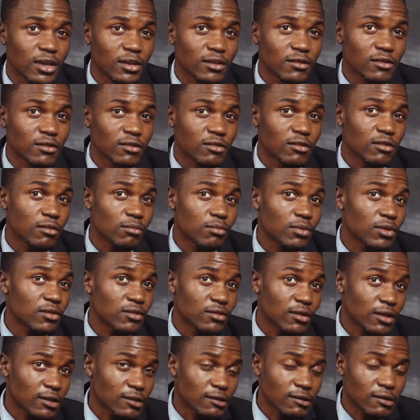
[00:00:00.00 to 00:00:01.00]
at
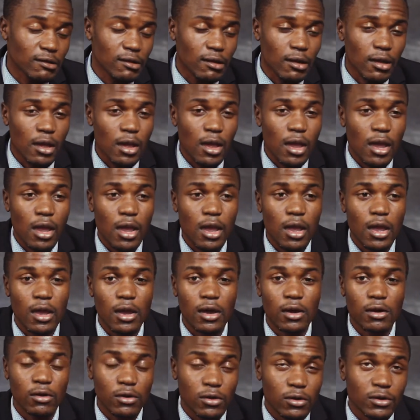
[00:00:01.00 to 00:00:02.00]
CBZ
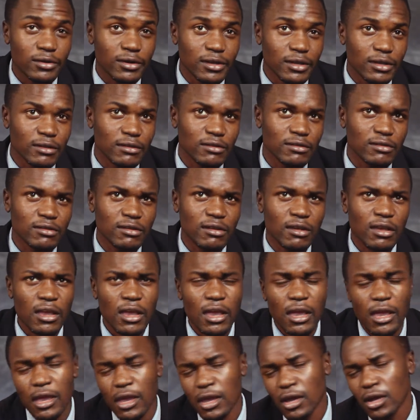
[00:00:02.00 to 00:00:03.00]
Holdings.
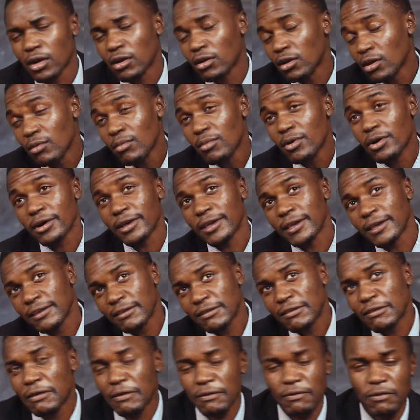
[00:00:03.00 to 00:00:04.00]
Global Hand
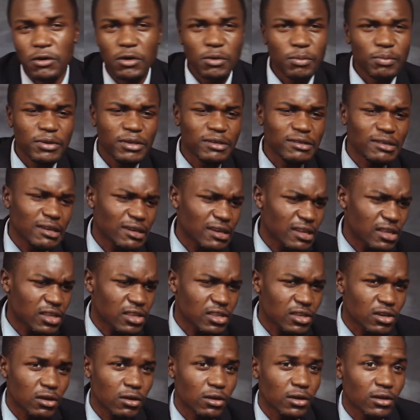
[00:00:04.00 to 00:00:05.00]
of Hope
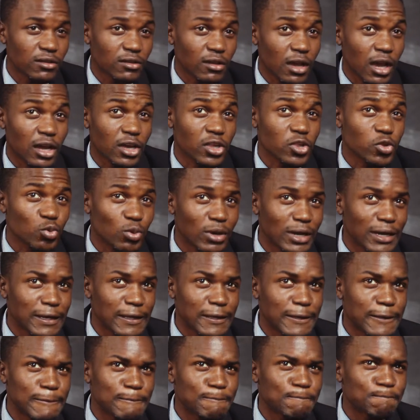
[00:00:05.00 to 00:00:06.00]
International is actually